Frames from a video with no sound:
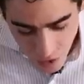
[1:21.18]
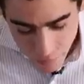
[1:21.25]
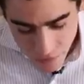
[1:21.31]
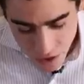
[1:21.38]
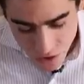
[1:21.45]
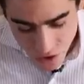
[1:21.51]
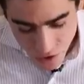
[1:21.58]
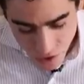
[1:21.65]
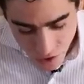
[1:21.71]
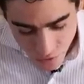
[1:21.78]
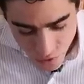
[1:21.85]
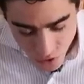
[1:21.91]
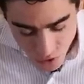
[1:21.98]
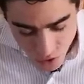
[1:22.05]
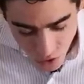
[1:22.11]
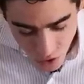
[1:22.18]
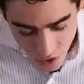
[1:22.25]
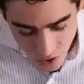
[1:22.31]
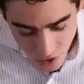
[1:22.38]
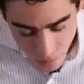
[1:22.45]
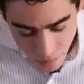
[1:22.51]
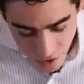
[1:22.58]
I'm not sure if you're
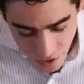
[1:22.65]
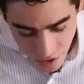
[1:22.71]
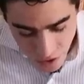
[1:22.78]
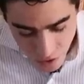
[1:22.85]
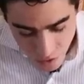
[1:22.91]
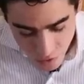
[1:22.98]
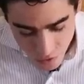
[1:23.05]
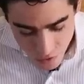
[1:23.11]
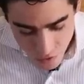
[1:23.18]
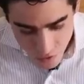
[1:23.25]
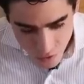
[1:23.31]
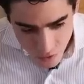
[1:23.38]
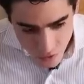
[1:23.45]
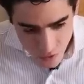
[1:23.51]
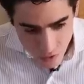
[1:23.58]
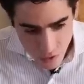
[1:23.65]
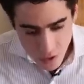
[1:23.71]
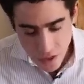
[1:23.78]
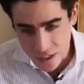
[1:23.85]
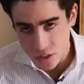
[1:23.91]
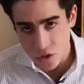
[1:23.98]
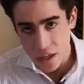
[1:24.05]
talking about
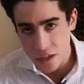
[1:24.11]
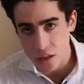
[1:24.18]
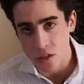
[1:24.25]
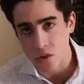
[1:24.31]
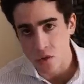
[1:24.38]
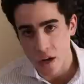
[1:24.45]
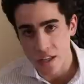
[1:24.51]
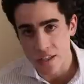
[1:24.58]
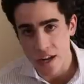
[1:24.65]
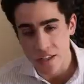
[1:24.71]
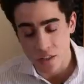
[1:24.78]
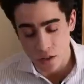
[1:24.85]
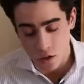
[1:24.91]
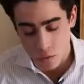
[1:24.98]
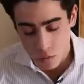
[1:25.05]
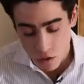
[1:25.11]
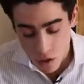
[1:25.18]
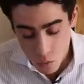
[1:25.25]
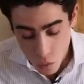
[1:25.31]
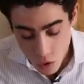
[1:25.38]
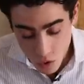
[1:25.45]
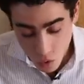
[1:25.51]
like triglycerides as in your
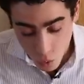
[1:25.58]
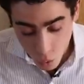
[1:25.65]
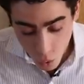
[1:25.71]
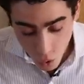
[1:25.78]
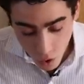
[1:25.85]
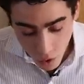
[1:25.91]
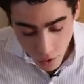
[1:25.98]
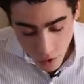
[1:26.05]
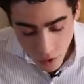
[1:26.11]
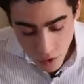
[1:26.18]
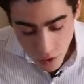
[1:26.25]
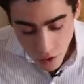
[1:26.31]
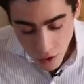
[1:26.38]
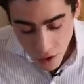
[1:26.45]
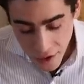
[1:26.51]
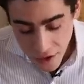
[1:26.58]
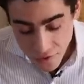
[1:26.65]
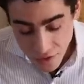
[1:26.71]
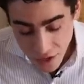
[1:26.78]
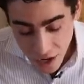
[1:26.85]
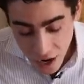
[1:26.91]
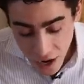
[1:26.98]
blood work or uh,
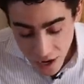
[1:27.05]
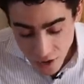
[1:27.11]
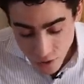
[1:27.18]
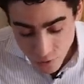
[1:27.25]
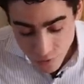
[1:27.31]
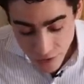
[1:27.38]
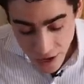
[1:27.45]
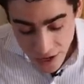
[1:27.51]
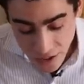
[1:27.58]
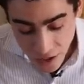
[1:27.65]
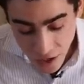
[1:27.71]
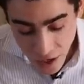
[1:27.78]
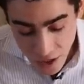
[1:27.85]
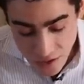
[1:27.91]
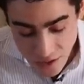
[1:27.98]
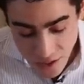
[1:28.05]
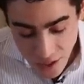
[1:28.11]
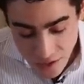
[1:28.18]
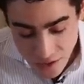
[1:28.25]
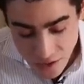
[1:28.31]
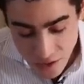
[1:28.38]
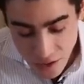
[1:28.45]
having a higher fat
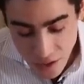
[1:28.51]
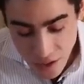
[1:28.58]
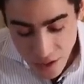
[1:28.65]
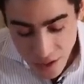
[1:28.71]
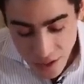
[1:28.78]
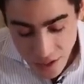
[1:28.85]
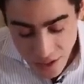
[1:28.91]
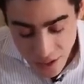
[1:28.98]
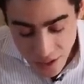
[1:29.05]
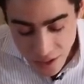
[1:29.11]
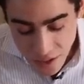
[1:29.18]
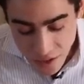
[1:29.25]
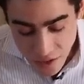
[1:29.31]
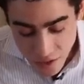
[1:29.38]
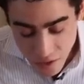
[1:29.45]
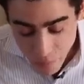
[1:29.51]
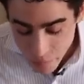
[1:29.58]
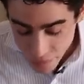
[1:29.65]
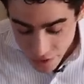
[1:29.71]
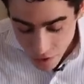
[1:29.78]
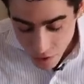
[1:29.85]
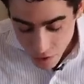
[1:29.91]
content in the
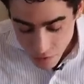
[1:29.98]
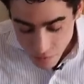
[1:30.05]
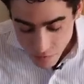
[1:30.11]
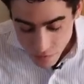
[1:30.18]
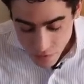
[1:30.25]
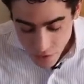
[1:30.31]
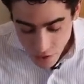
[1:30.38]
meal.